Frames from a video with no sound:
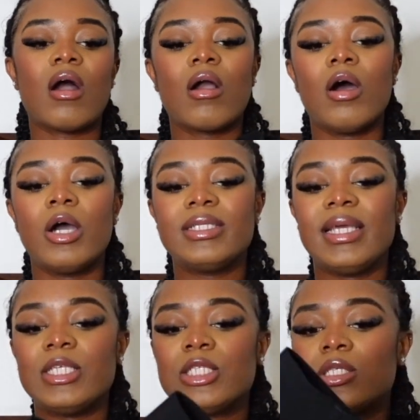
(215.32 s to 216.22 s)
I got
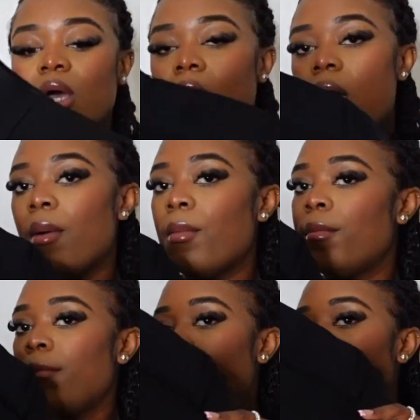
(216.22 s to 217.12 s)
this uh,
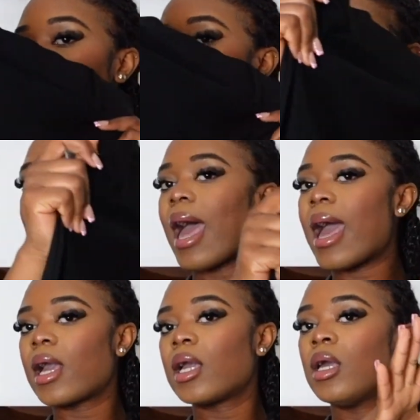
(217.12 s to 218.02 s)

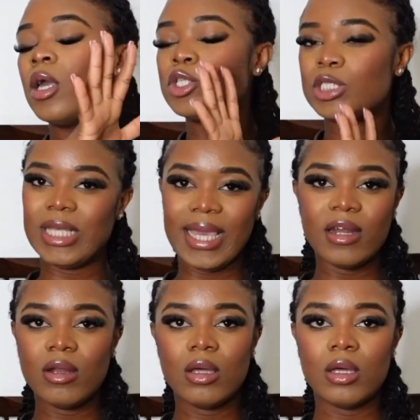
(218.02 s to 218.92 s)
black
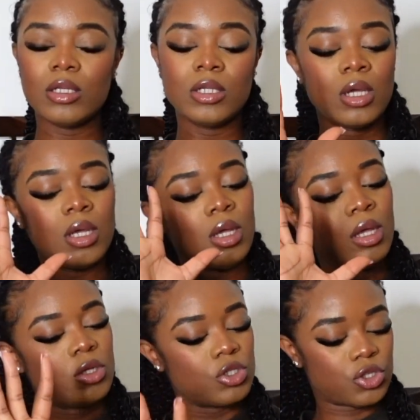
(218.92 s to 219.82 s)
tailored
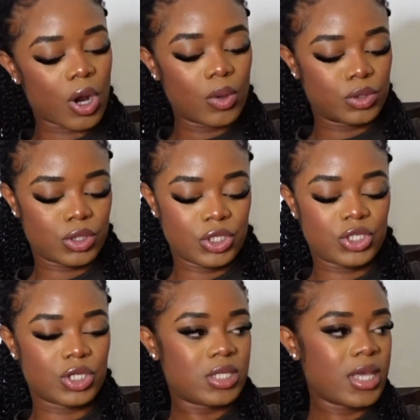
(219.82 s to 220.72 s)
trousers
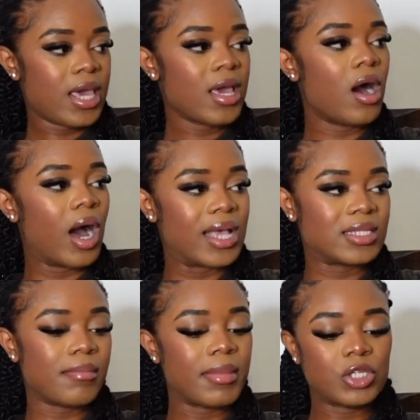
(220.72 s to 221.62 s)
just here as
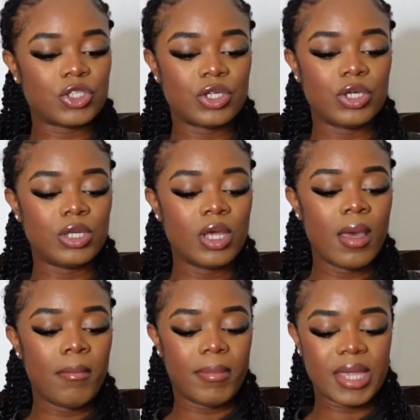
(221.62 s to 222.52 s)
i mentioned
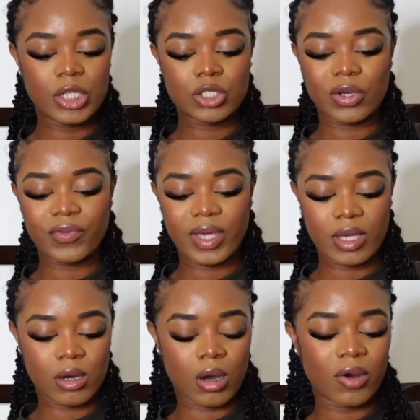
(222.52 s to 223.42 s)
many stuff
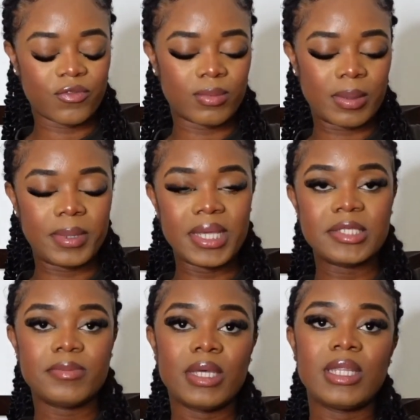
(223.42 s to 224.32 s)
here after my
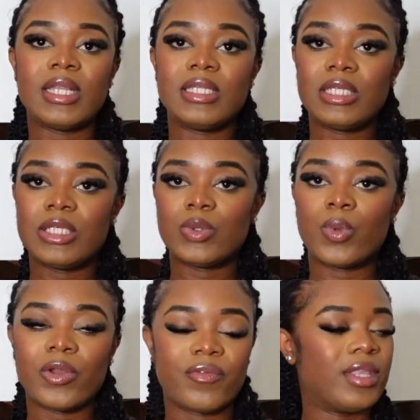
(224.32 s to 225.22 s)
placement and this is
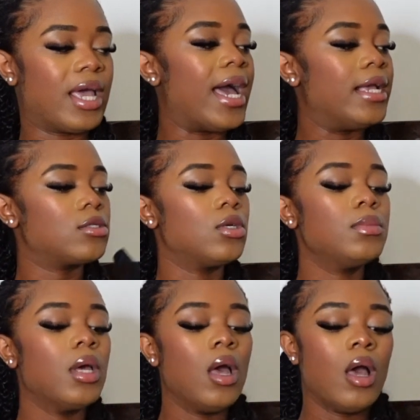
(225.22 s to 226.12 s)
one of the
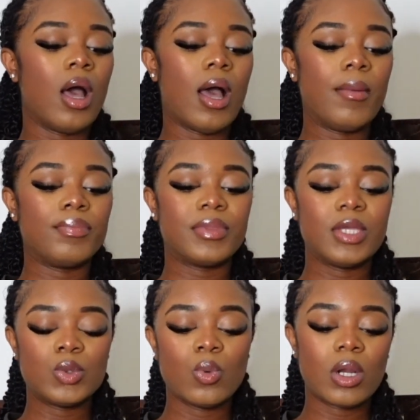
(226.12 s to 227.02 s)
items um
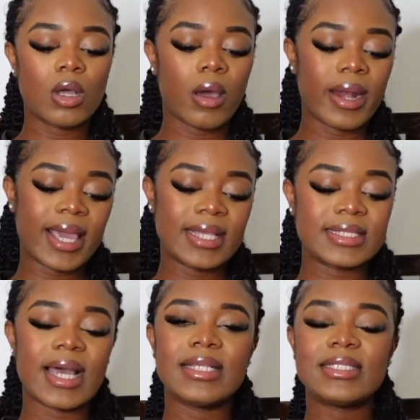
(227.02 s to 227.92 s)
this one i got it in
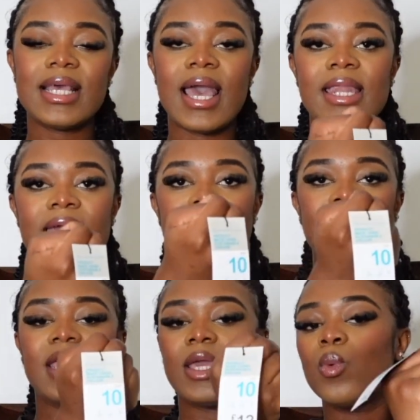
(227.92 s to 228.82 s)
size 10
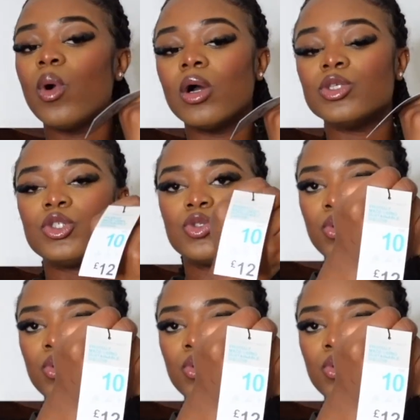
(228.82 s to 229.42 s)
and it was